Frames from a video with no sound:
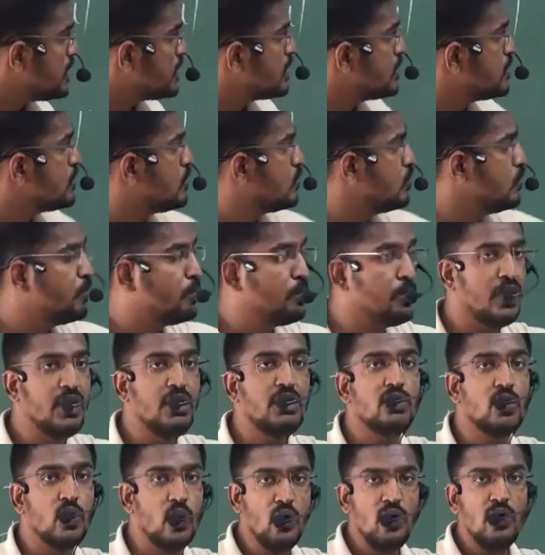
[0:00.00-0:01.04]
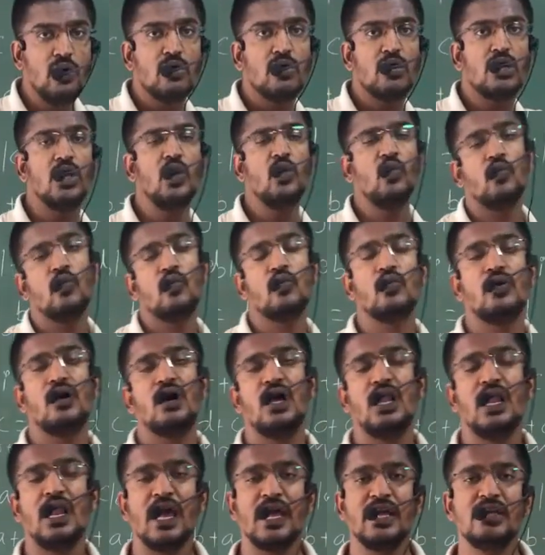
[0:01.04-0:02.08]
to P to Q.
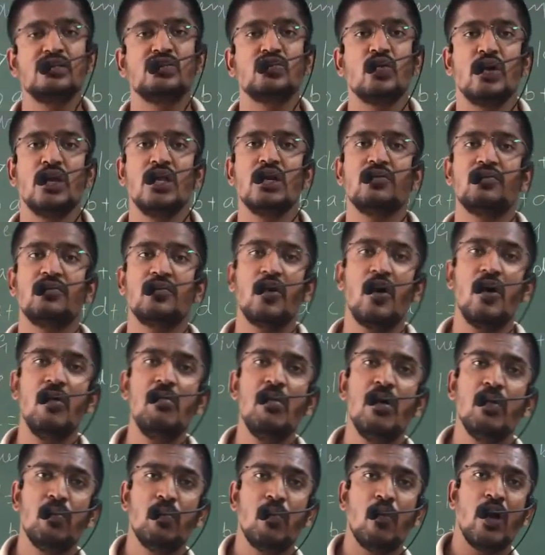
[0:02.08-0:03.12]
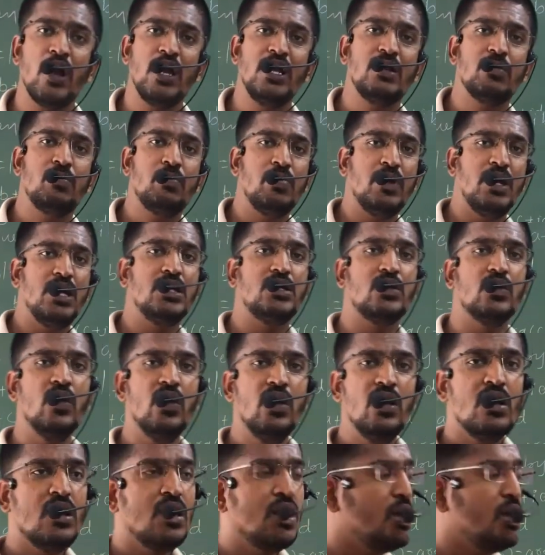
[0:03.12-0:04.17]
A line joining from point P to